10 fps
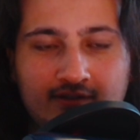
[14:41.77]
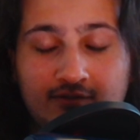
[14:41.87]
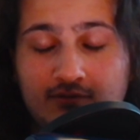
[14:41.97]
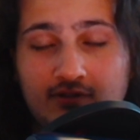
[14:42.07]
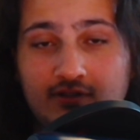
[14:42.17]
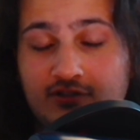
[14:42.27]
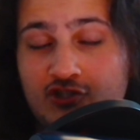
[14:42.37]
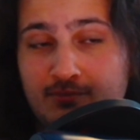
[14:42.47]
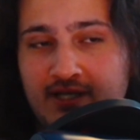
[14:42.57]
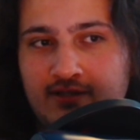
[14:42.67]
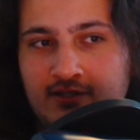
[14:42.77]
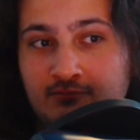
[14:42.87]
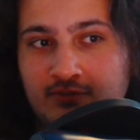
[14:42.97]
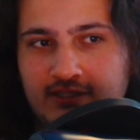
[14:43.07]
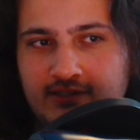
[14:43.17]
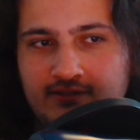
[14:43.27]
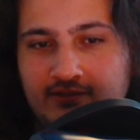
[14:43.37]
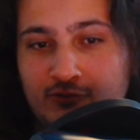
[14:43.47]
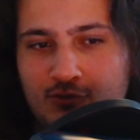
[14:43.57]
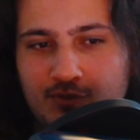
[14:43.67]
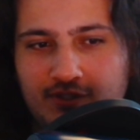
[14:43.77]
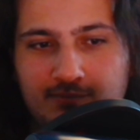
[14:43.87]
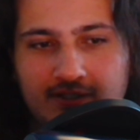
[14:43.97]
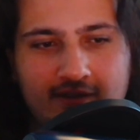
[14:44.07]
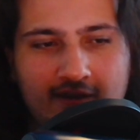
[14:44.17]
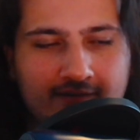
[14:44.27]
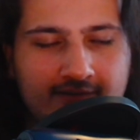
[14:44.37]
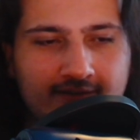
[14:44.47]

Well, she might not bleed normally, but hey.